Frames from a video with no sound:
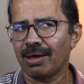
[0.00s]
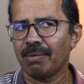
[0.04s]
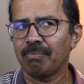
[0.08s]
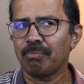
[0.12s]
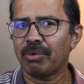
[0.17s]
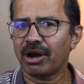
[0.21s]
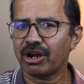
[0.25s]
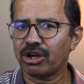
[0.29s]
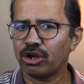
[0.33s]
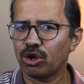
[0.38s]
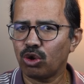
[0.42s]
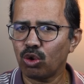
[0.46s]

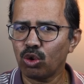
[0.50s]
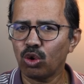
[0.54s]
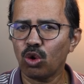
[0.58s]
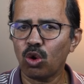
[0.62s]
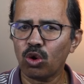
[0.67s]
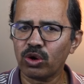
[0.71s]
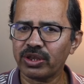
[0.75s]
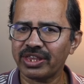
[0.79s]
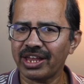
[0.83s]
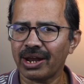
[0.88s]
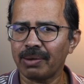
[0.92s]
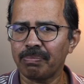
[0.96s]
But do
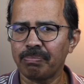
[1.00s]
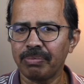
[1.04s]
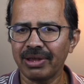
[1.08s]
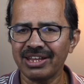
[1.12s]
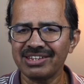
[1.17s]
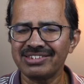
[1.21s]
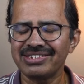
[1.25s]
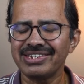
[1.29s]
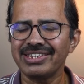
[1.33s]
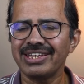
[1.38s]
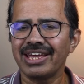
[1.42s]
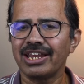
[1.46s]
note that
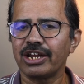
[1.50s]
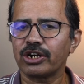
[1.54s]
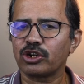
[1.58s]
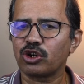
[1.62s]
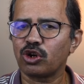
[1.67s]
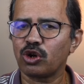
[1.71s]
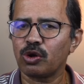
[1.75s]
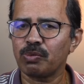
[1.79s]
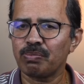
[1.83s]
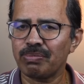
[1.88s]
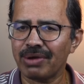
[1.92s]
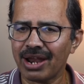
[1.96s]
PG
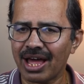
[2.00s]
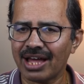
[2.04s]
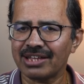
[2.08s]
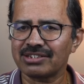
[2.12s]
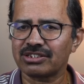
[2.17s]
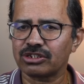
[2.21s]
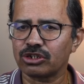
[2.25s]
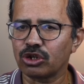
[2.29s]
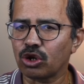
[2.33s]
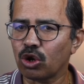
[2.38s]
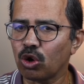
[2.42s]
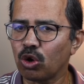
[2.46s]

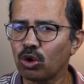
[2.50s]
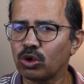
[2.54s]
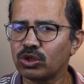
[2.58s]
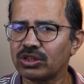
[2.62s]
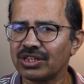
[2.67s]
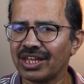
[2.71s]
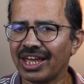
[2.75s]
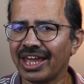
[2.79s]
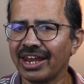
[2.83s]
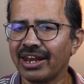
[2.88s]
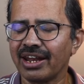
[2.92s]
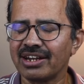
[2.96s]
Electroplast
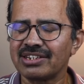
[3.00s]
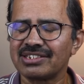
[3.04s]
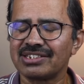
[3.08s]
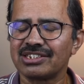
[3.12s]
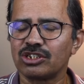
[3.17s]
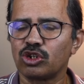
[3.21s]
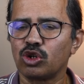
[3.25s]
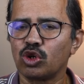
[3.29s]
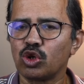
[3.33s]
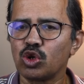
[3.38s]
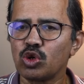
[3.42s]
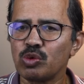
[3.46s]
growth in
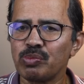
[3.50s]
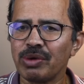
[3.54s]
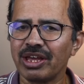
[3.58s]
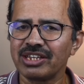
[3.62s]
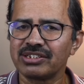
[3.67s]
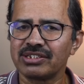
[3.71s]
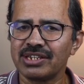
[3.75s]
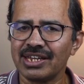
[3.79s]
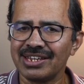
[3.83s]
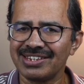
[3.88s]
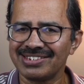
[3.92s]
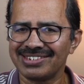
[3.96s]
its room
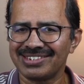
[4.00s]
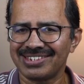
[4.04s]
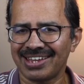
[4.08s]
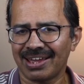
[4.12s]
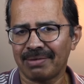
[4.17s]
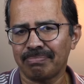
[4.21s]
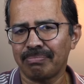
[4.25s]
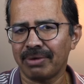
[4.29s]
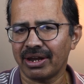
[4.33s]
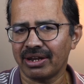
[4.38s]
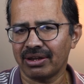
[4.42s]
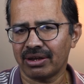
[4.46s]
AC
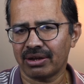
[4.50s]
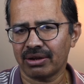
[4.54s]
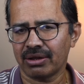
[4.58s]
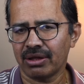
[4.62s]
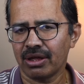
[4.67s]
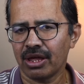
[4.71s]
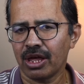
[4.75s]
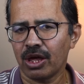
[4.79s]
segment